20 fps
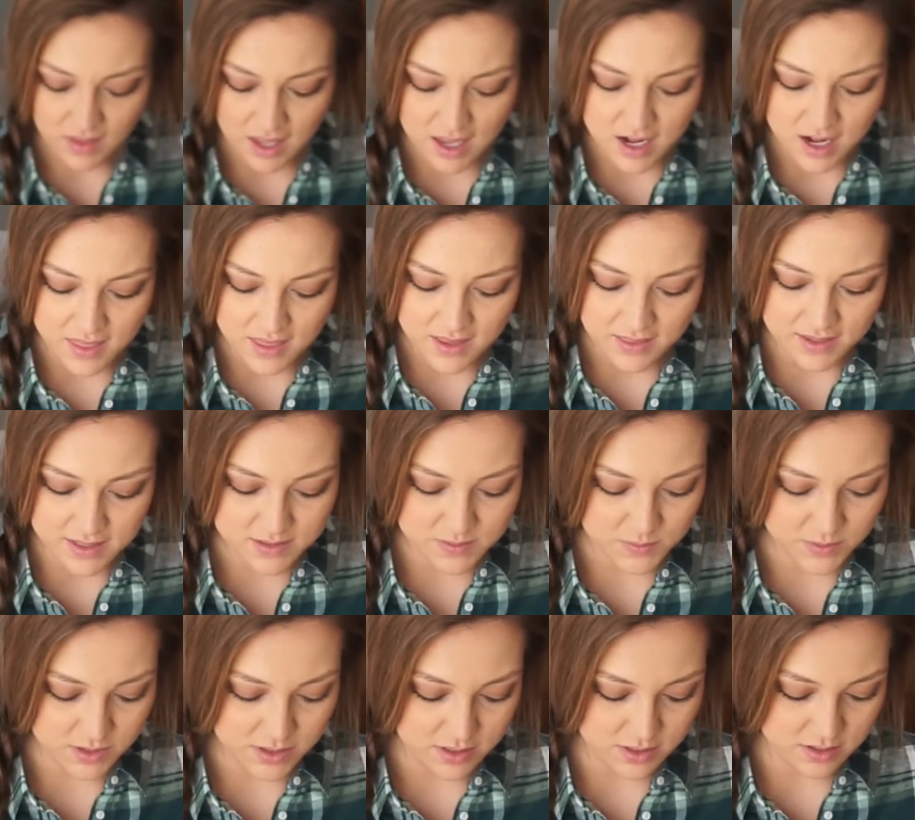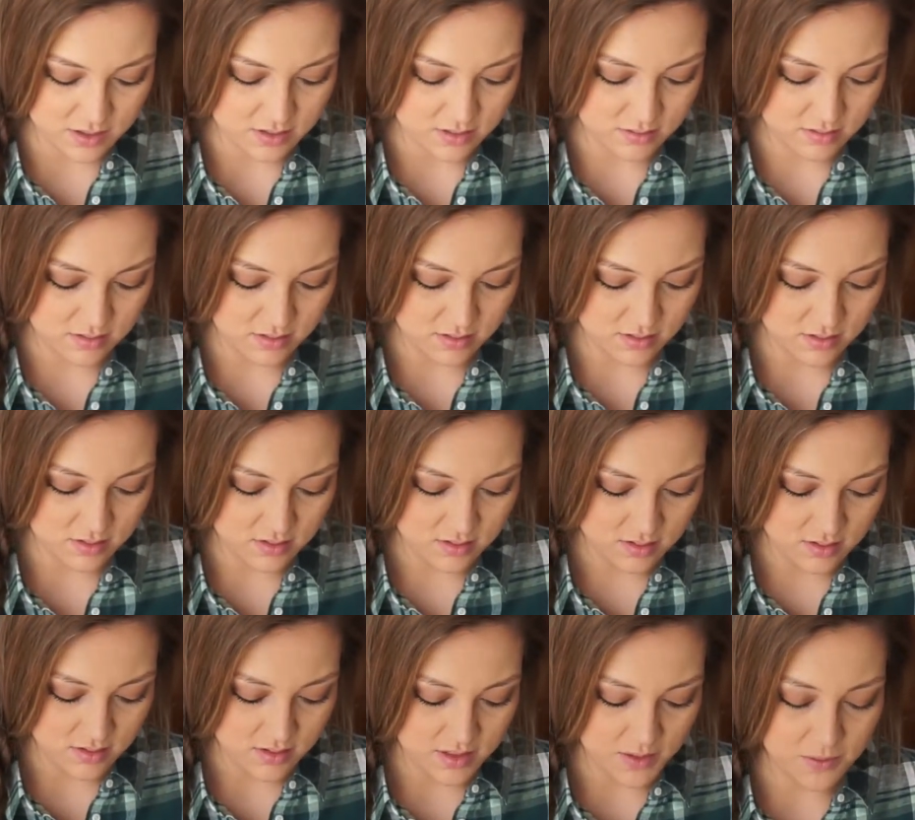And I think these were,
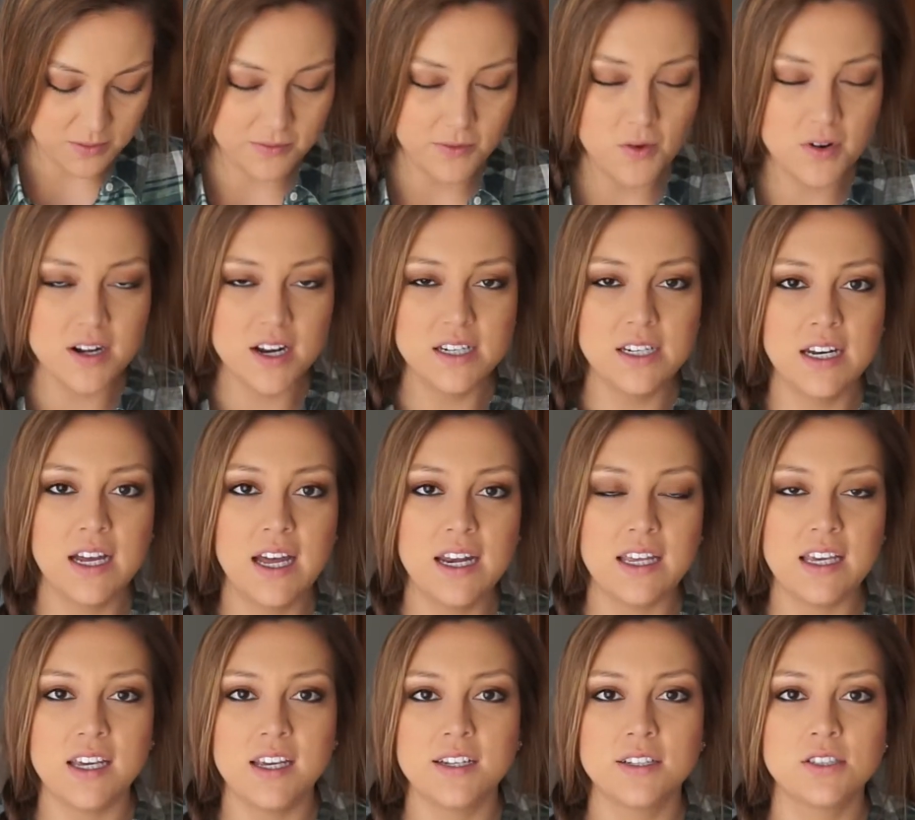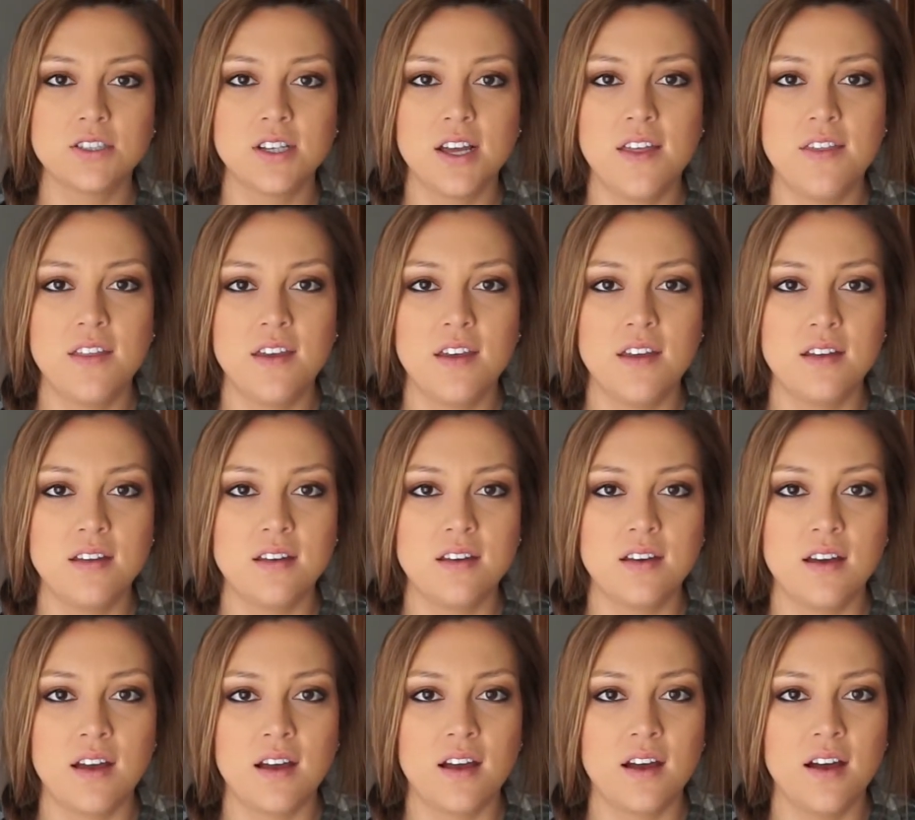they were $4.99 each, and then
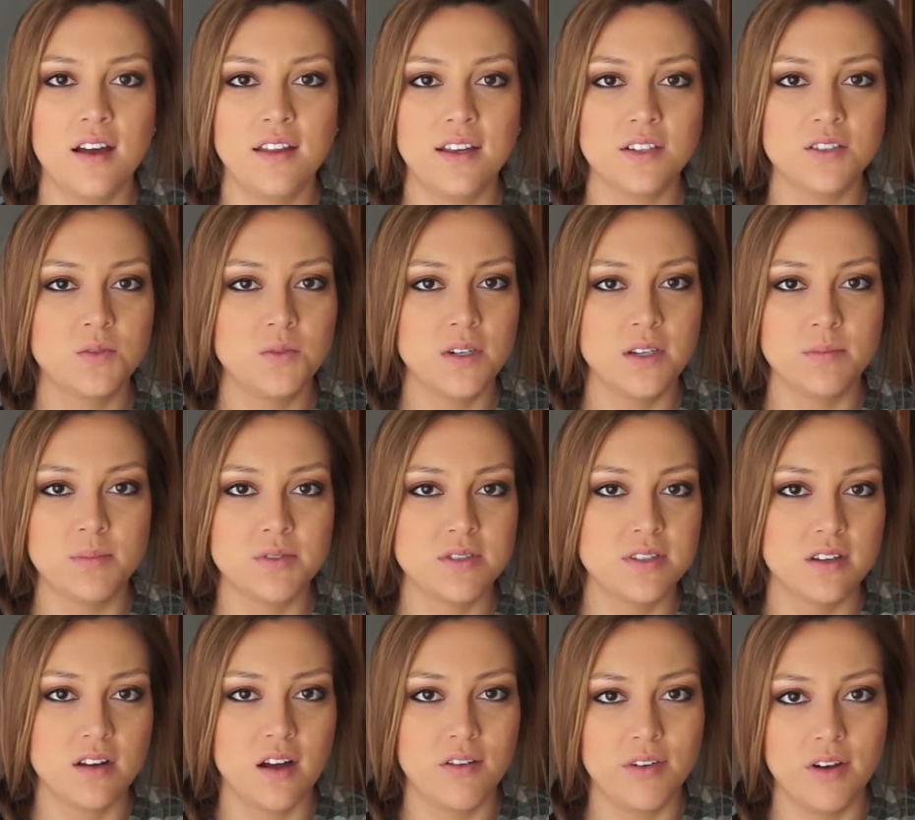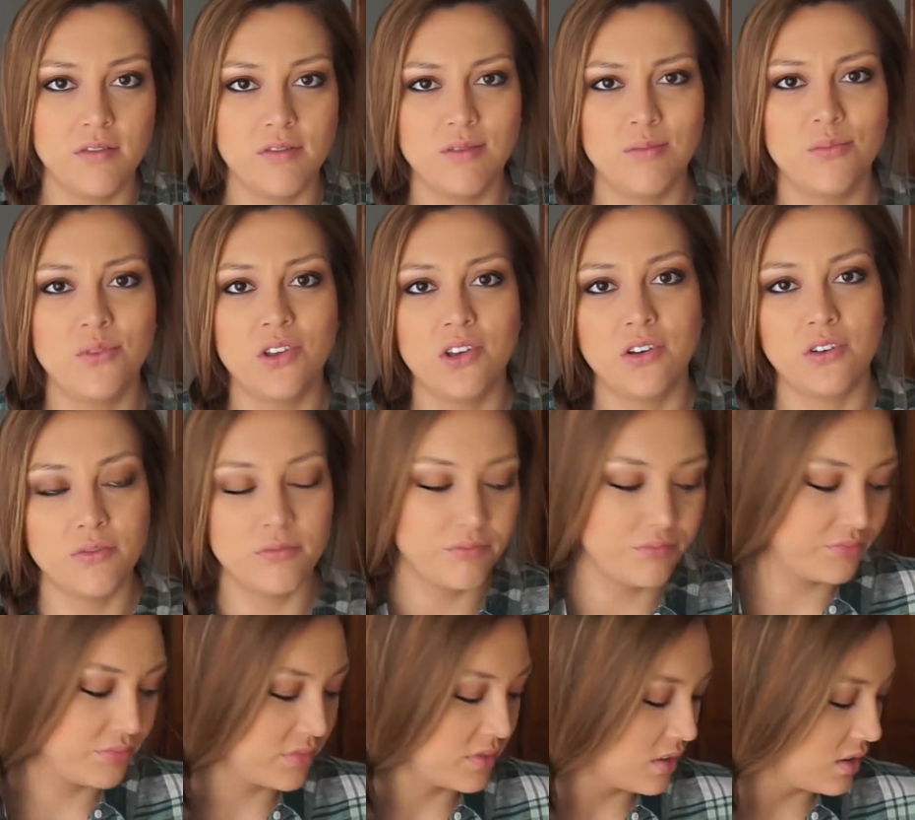I got like 20% off of them, so
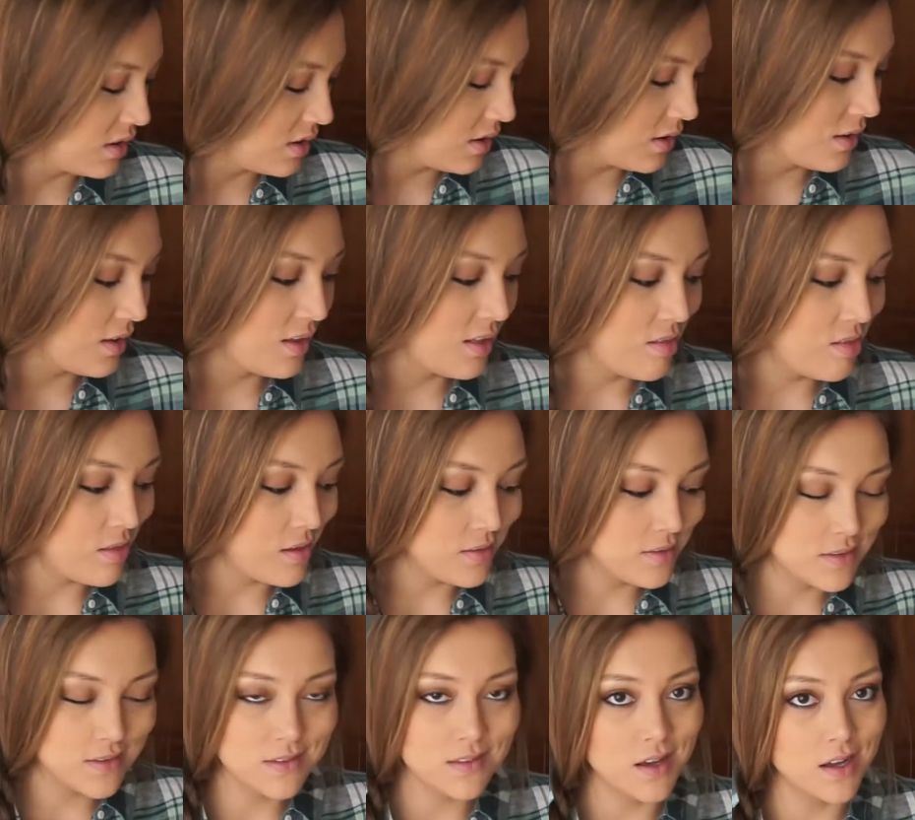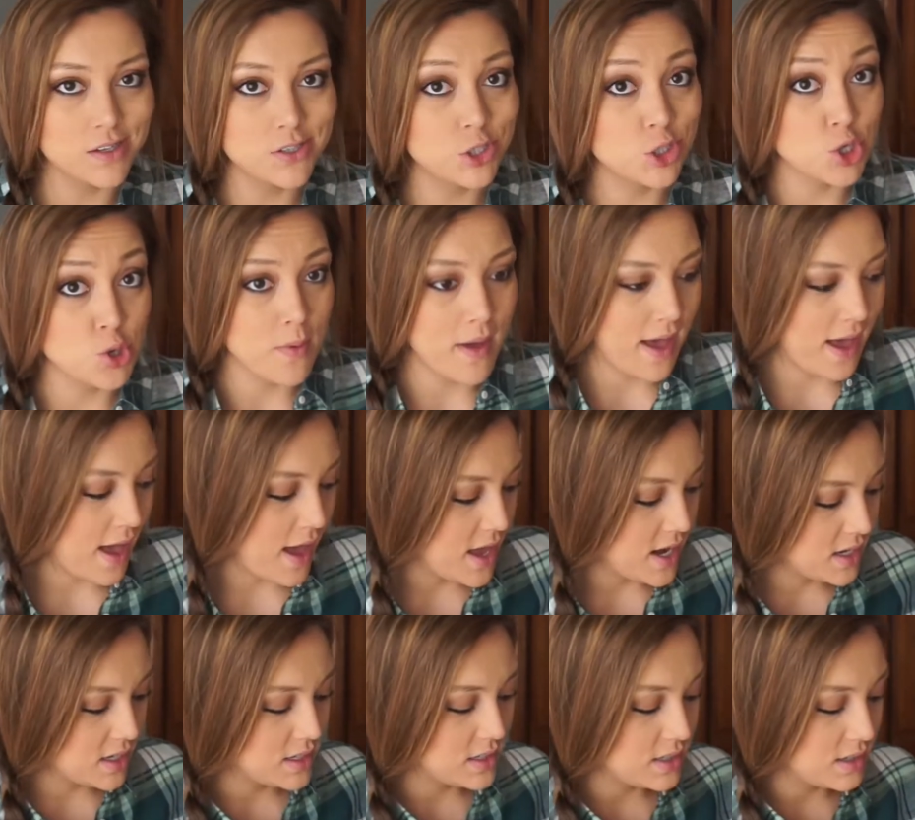that's not too
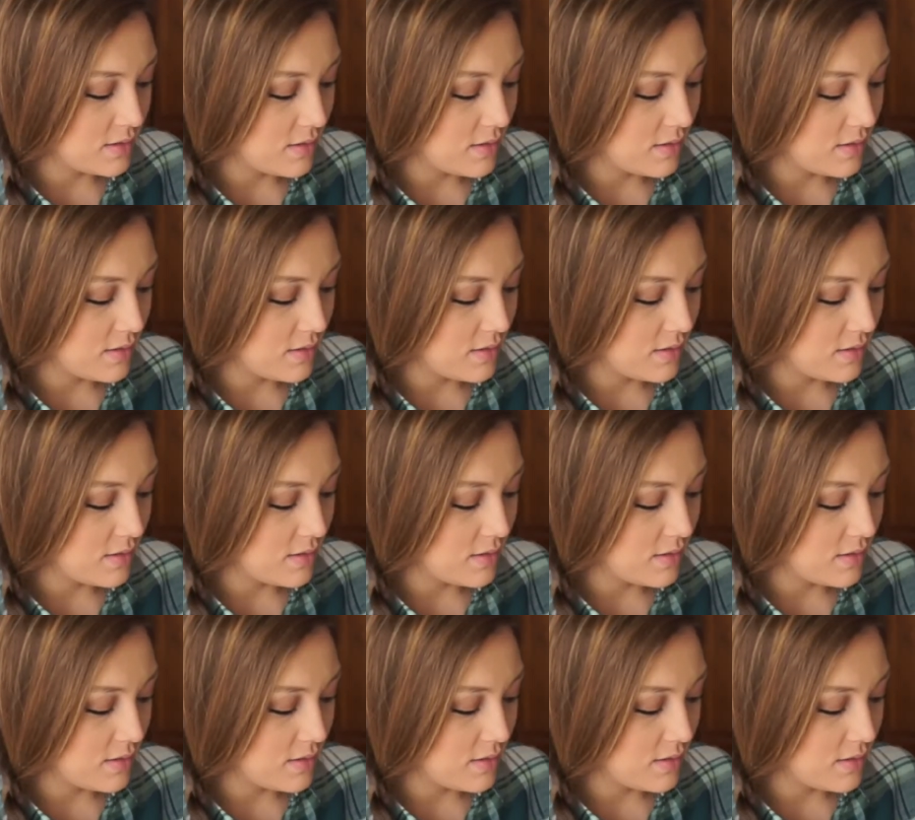bad.